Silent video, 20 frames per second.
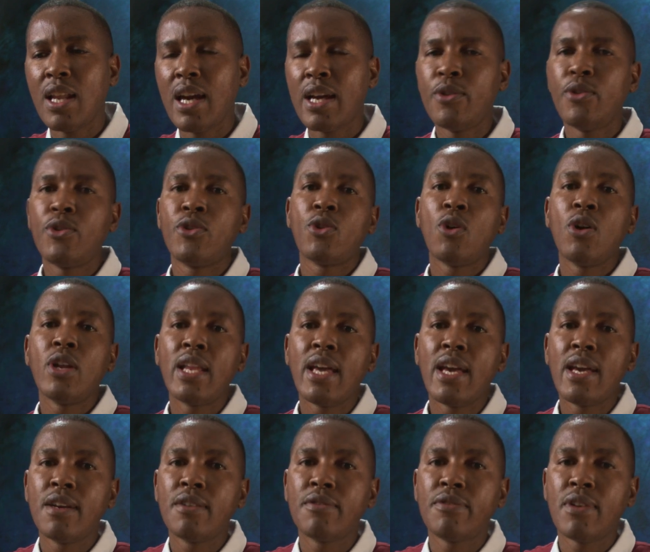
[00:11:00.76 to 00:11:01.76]
I don't
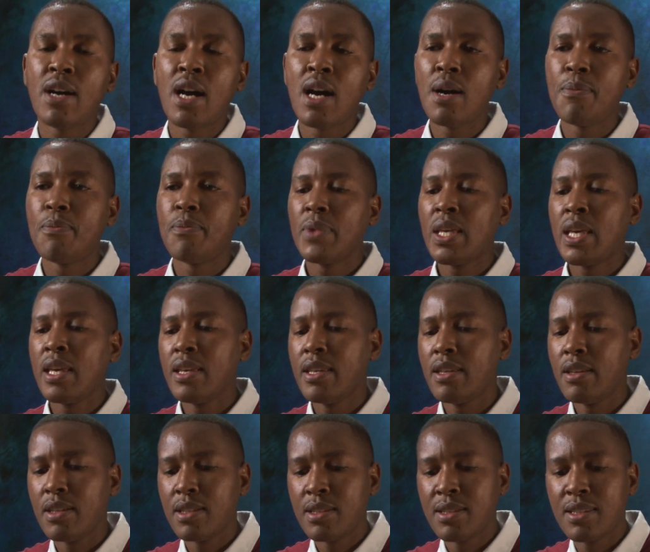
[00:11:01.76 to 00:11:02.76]
have
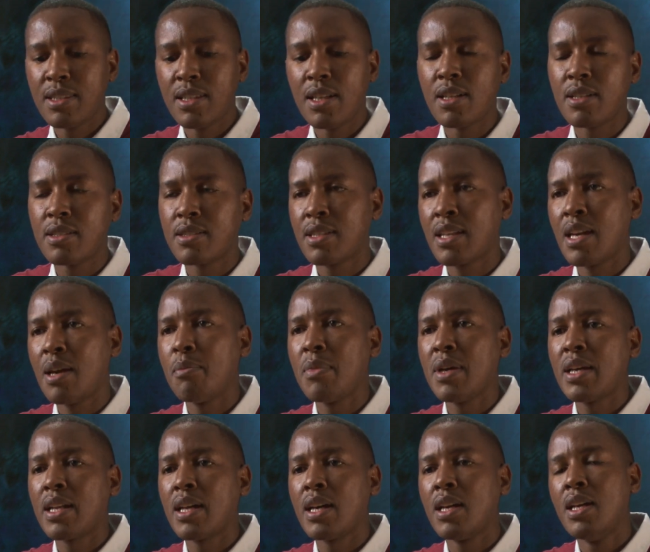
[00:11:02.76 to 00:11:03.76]
a stills
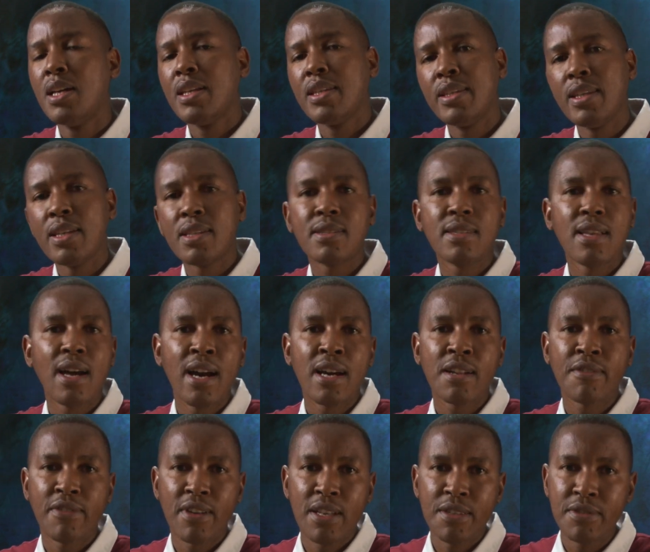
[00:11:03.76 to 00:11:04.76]
camera. Yes, the
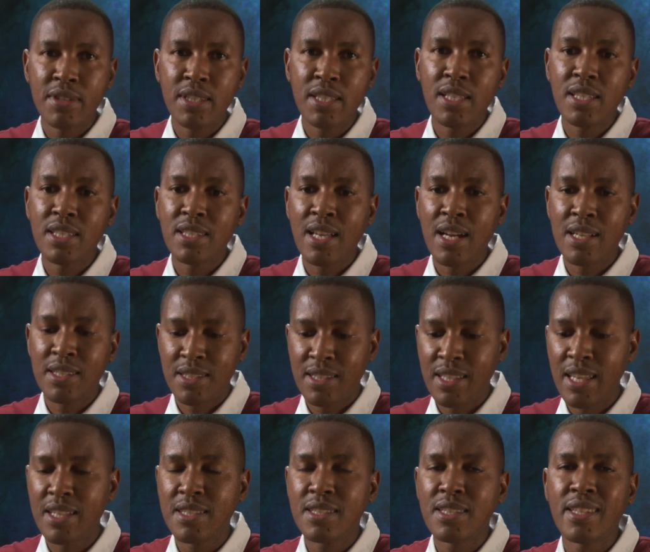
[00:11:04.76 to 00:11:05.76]
R5C does
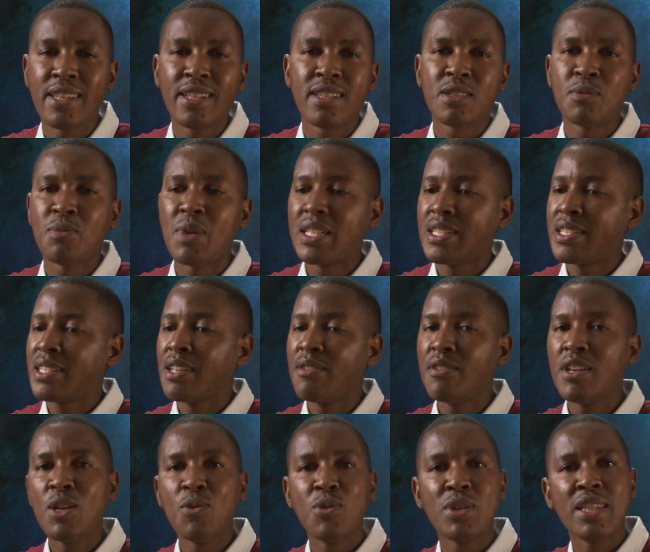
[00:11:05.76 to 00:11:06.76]
take stills, but
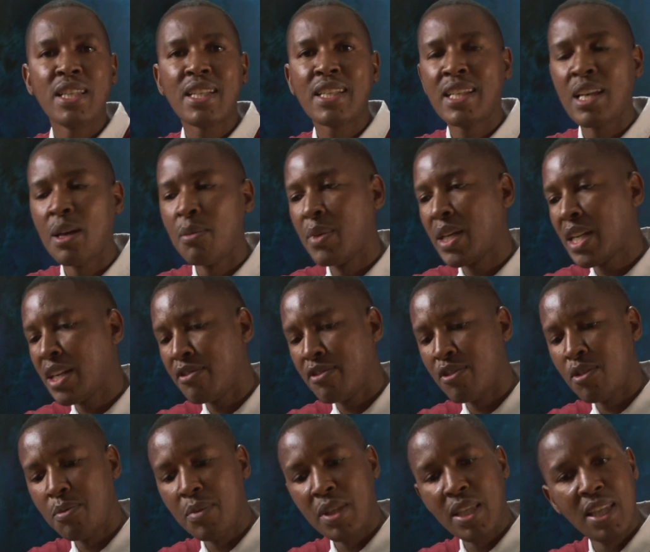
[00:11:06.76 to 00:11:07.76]
traveling with that camera
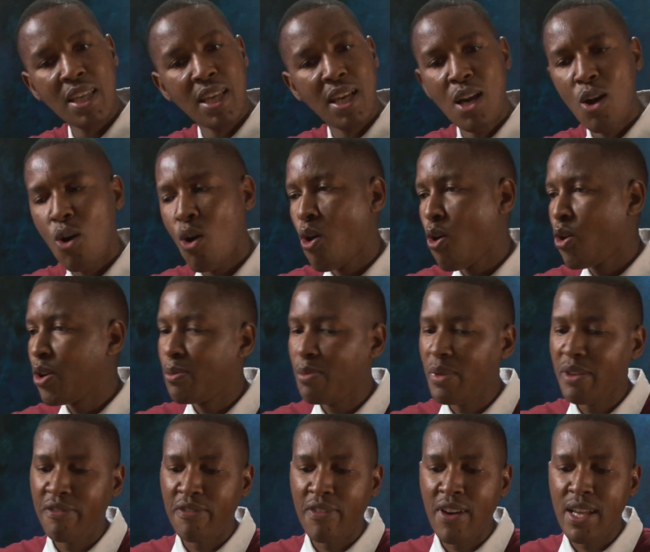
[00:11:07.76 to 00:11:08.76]
for me won't be
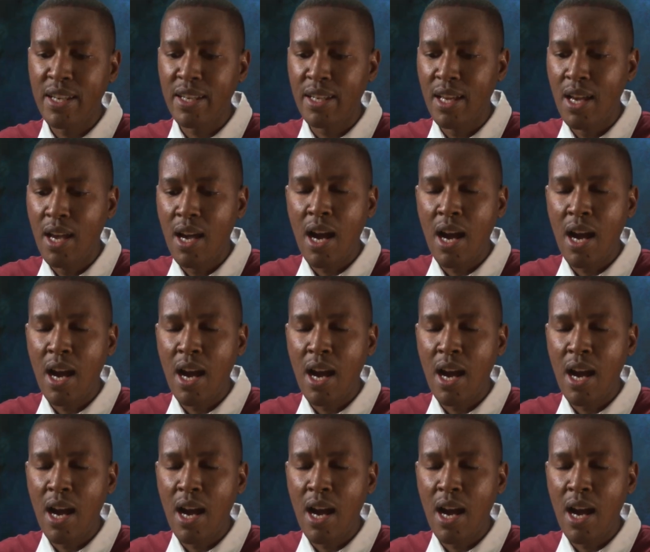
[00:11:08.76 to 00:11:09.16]
fun.